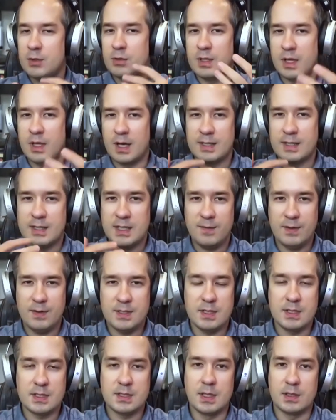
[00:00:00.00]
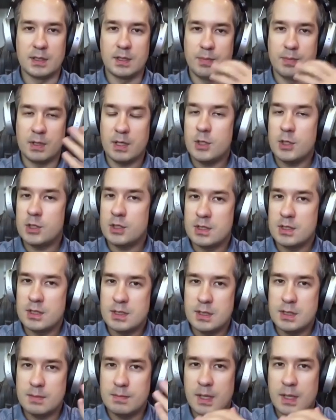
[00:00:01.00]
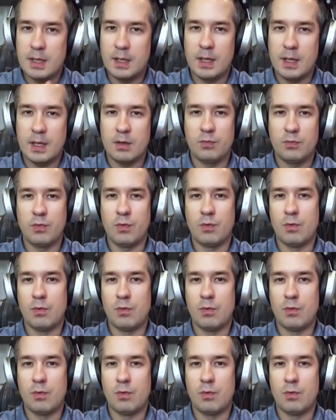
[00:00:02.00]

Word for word: day-to-day activities that operations team might have